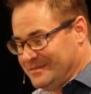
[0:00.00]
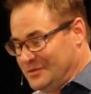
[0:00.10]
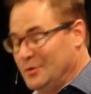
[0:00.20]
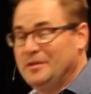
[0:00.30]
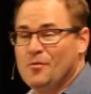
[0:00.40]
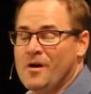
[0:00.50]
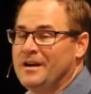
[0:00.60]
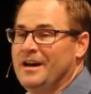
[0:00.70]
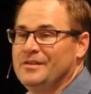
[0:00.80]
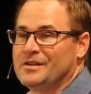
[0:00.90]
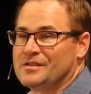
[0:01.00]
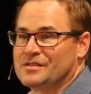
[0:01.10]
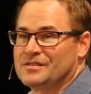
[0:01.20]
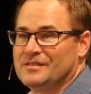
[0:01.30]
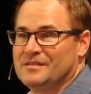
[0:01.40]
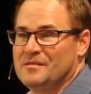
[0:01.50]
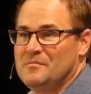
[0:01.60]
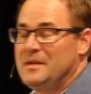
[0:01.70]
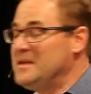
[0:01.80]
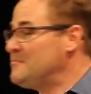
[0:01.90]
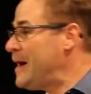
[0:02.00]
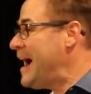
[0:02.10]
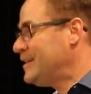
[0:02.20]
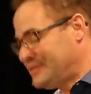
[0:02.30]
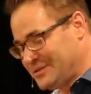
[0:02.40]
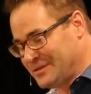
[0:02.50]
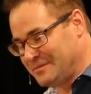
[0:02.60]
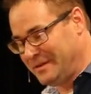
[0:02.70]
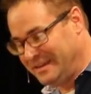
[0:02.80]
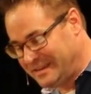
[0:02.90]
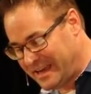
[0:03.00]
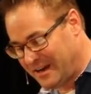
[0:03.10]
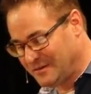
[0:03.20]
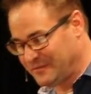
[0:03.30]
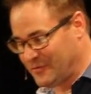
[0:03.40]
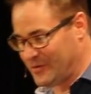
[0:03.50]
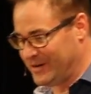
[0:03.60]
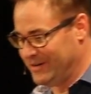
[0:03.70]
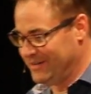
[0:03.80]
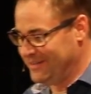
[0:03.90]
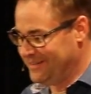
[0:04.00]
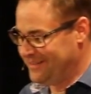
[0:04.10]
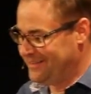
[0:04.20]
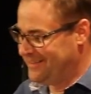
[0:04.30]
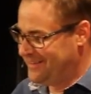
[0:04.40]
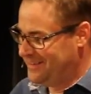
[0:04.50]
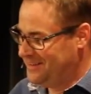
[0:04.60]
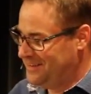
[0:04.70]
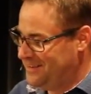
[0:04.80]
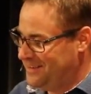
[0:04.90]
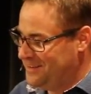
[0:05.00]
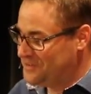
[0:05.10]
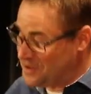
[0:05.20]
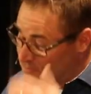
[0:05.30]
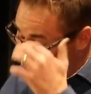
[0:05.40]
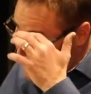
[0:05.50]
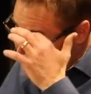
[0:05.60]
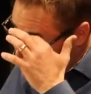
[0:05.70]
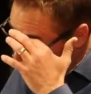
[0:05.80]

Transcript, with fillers: doing the one another's, being pastored, being cared for. Jim Boyce,